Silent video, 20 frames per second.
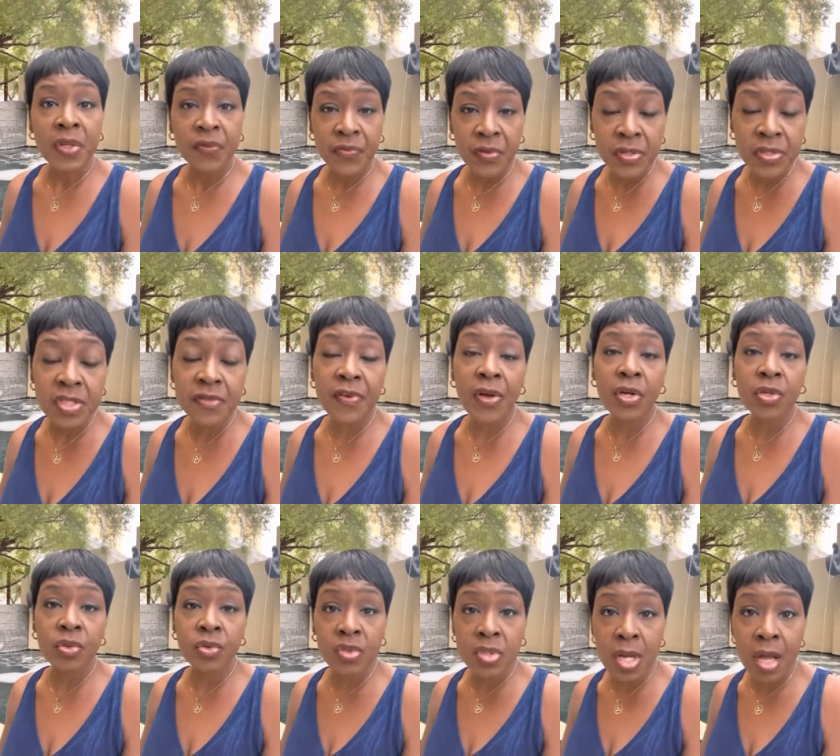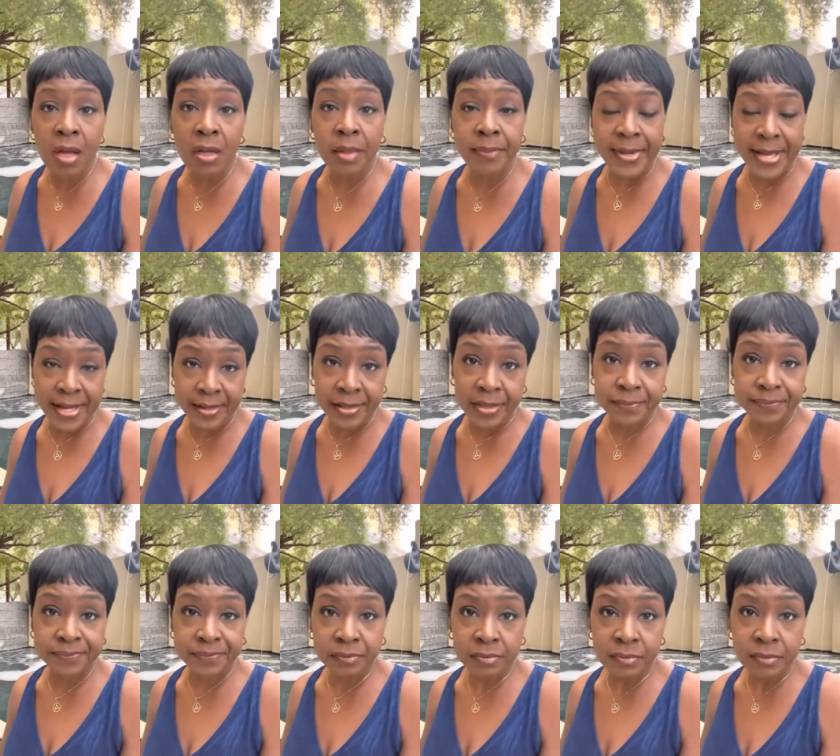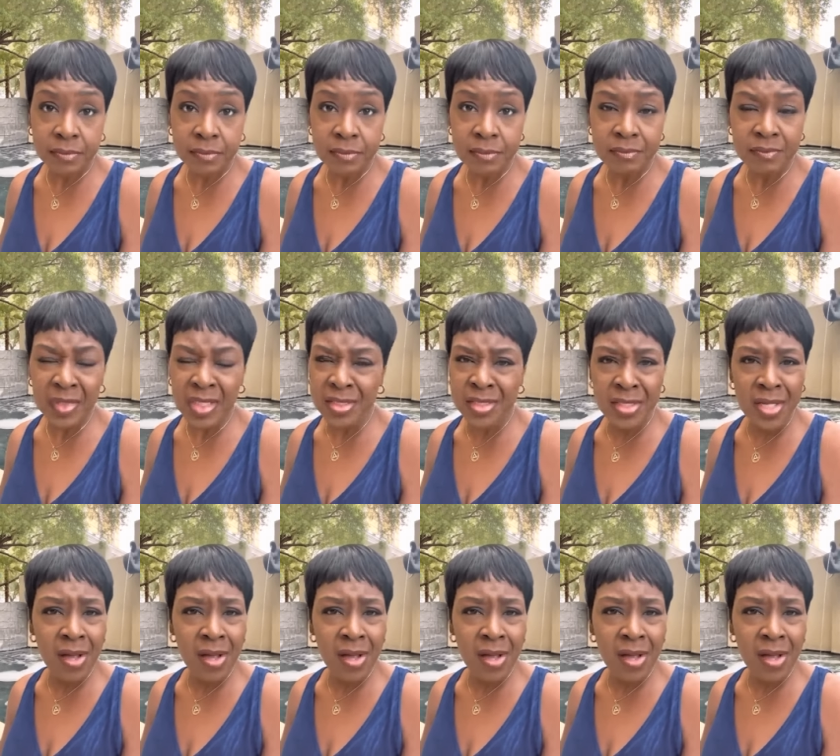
First of all, you talk about it.